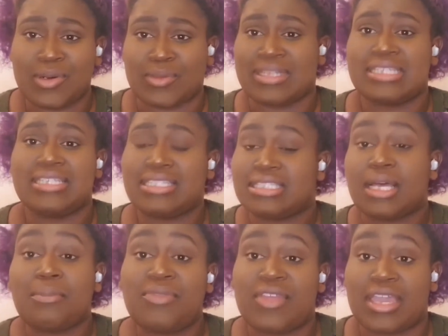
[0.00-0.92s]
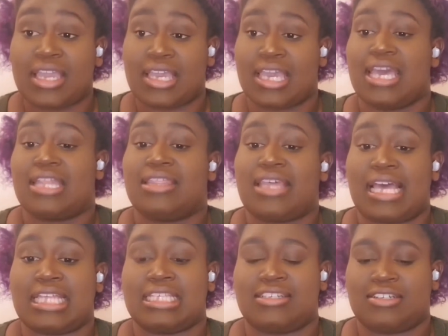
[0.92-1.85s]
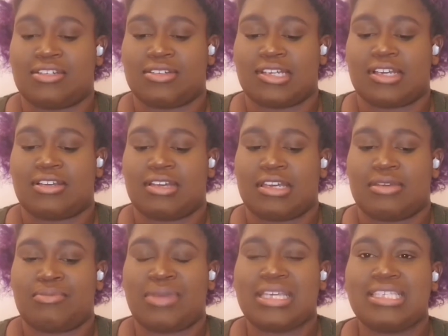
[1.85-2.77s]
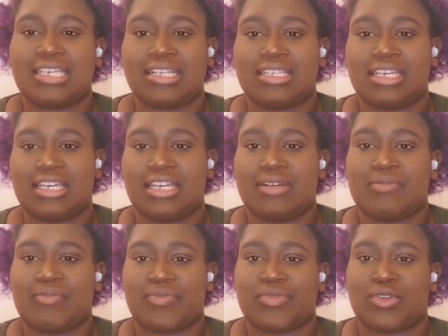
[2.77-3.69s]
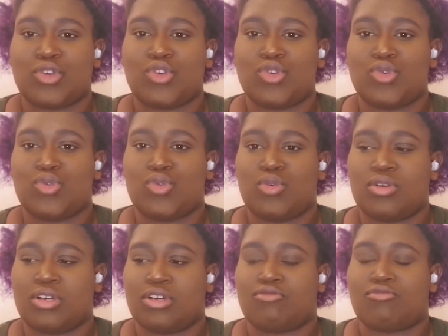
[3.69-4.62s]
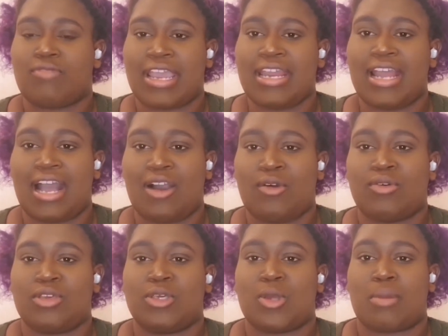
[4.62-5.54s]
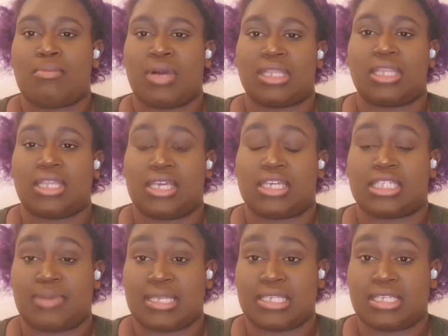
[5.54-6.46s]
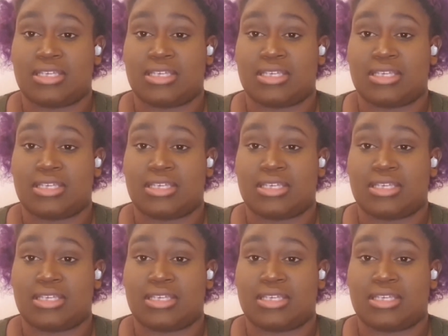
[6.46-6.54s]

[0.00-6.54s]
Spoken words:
Something that basically you write out your monthly expenses.